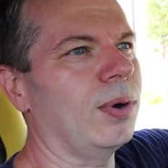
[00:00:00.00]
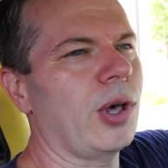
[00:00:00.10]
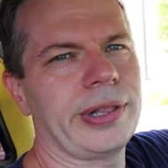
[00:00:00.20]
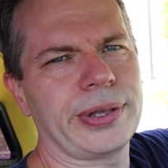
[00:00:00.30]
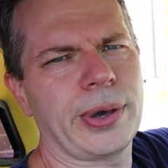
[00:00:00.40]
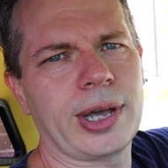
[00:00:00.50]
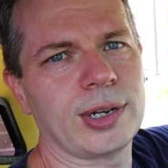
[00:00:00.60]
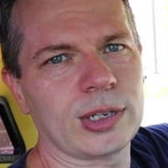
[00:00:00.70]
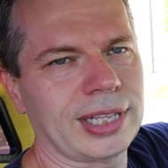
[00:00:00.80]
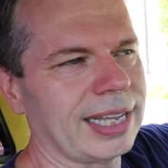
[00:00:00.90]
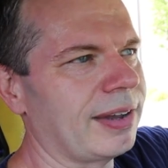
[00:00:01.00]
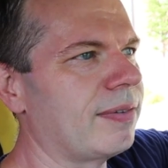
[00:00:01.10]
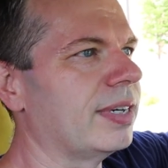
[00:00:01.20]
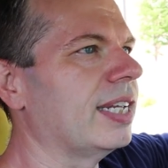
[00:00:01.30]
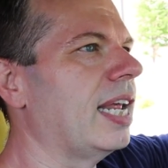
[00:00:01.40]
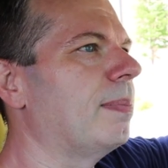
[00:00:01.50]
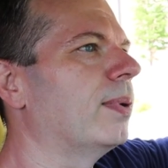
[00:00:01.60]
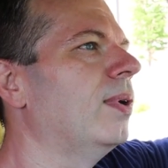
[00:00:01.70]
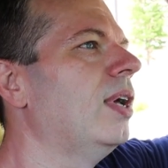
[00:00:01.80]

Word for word: although I don't think I ever did April.